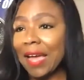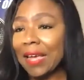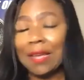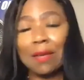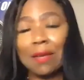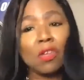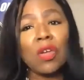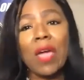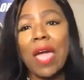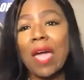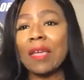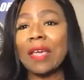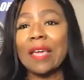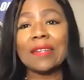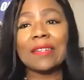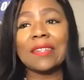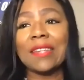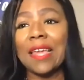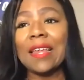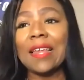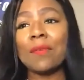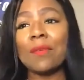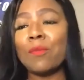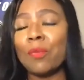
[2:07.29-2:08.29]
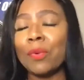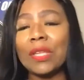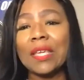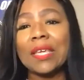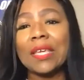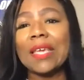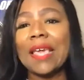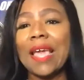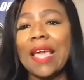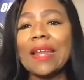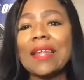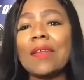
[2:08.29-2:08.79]
Yeah, because when
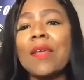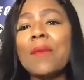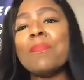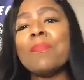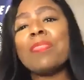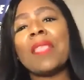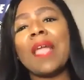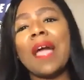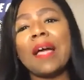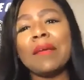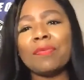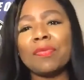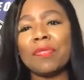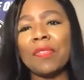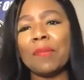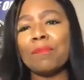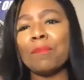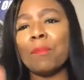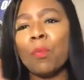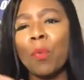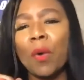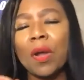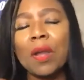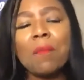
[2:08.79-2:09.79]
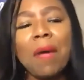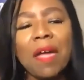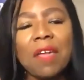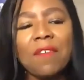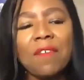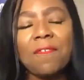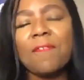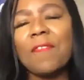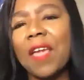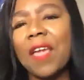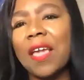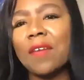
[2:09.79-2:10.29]
you get in, one of my
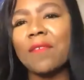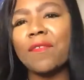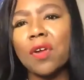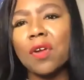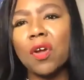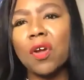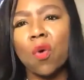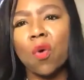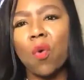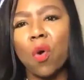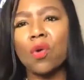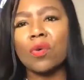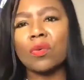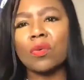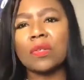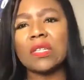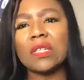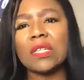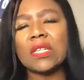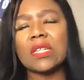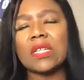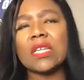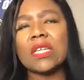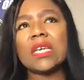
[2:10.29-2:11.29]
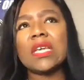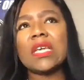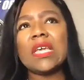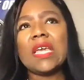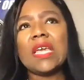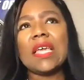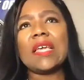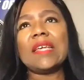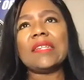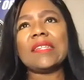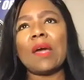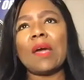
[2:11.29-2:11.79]
favorite quotes
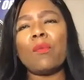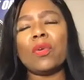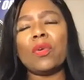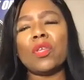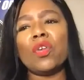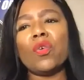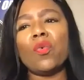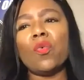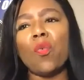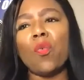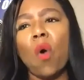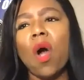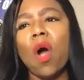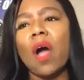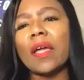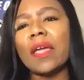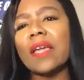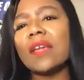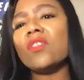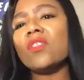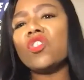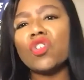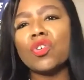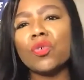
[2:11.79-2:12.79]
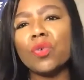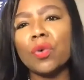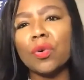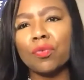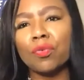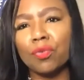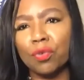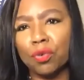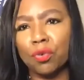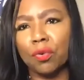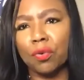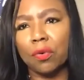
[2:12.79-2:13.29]
is that when you walk into
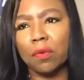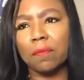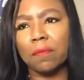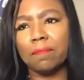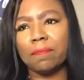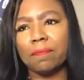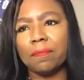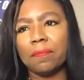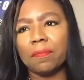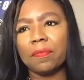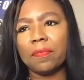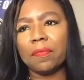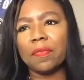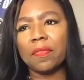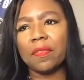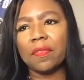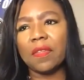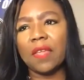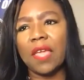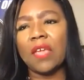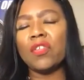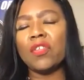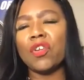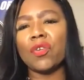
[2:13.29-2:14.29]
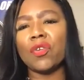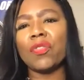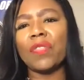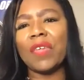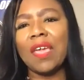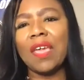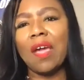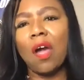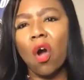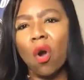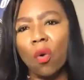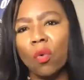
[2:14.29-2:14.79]
a room and you're
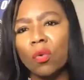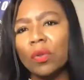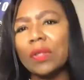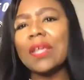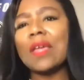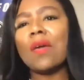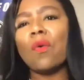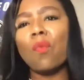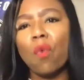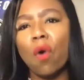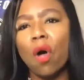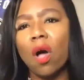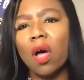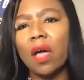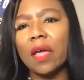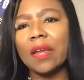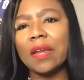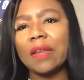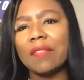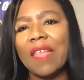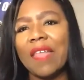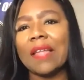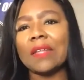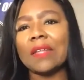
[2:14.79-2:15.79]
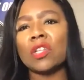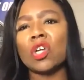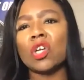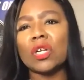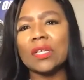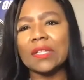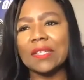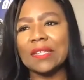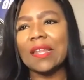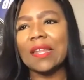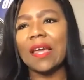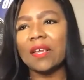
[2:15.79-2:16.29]
the only one that
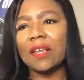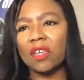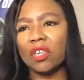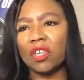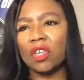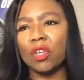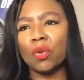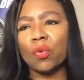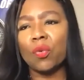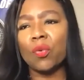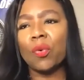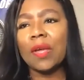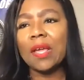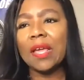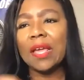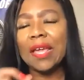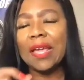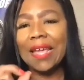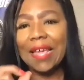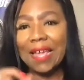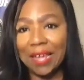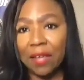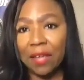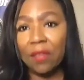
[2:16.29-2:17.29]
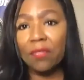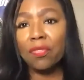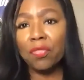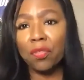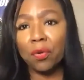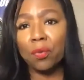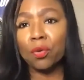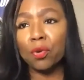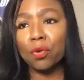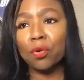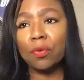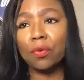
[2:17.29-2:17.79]
looks like you in
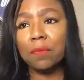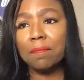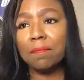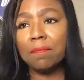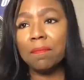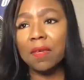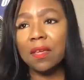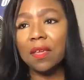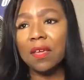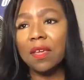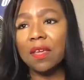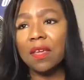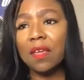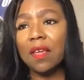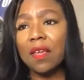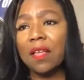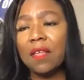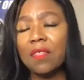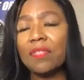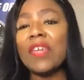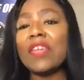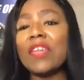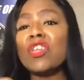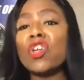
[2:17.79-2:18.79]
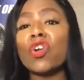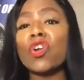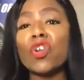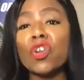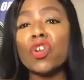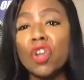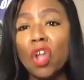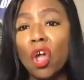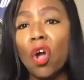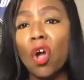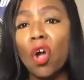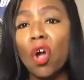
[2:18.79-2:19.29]
the room, then
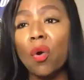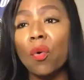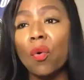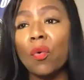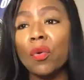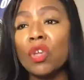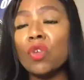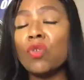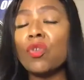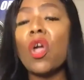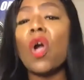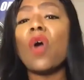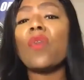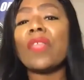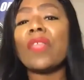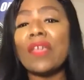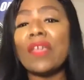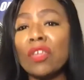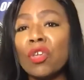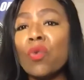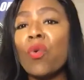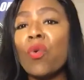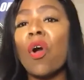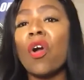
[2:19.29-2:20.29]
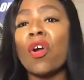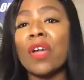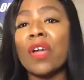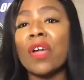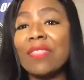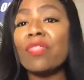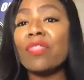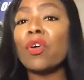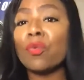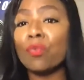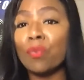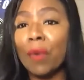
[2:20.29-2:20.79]
you're know, you know that you are
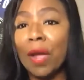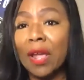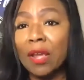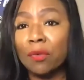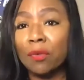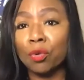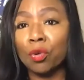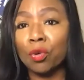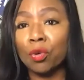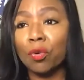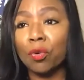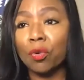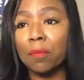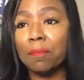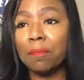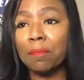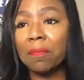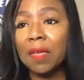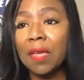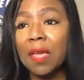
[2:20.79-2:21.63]
in the right room,